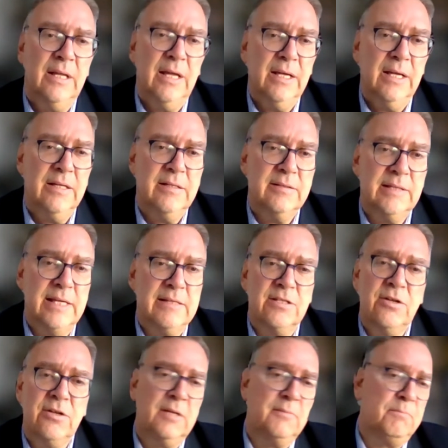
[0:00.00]

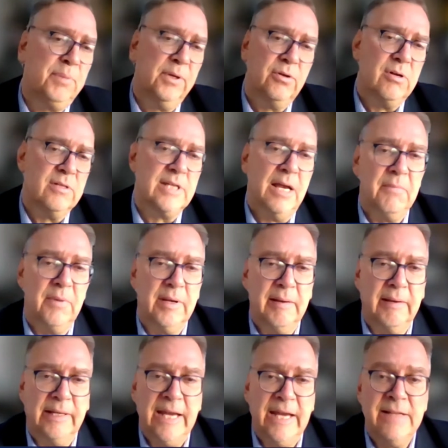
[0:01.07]
That's not because I'm
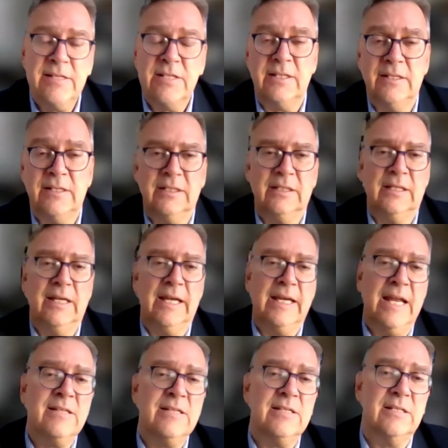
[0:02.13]
against
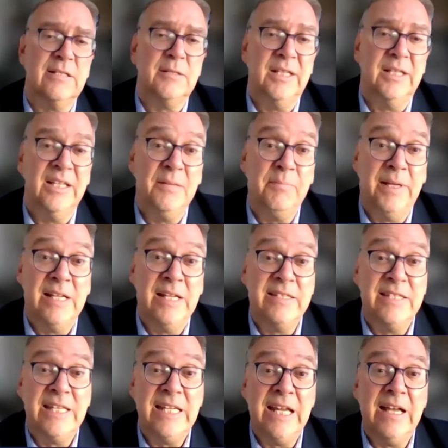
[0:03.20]
it, but I
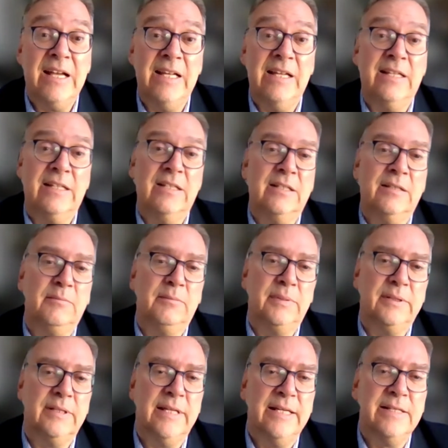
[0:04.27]
see how
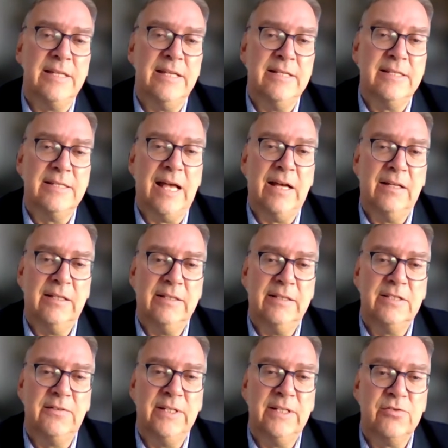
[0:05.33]

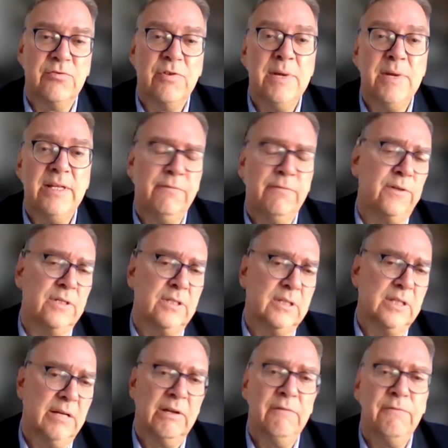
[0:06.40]
it's extremely
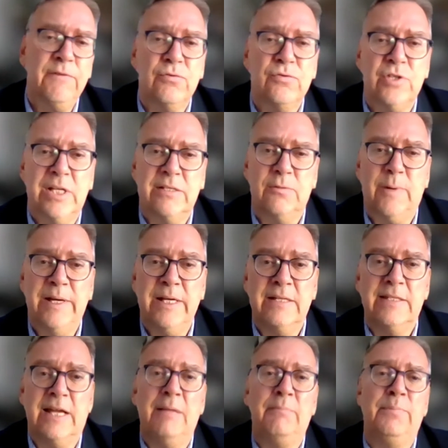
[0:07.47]
difficult. I'll give you just one
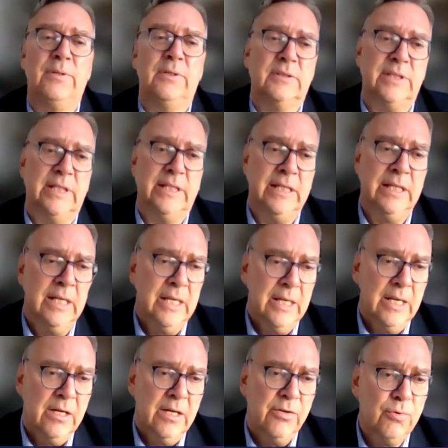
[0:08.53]
example. The
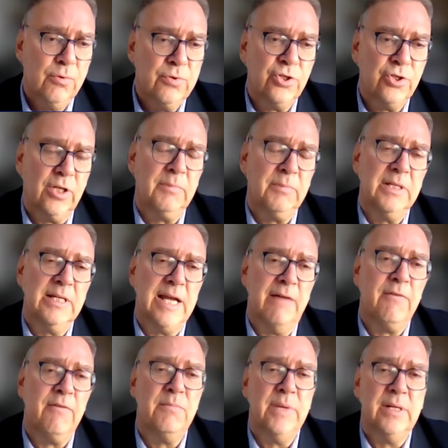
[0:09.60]
new German
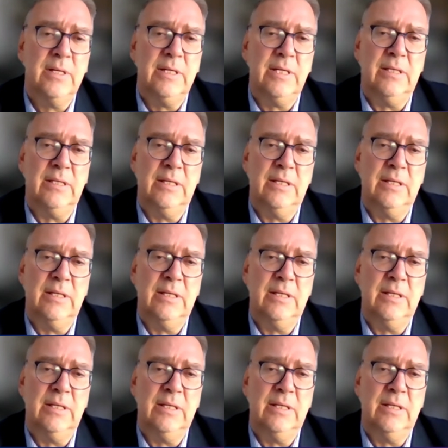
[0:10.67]
government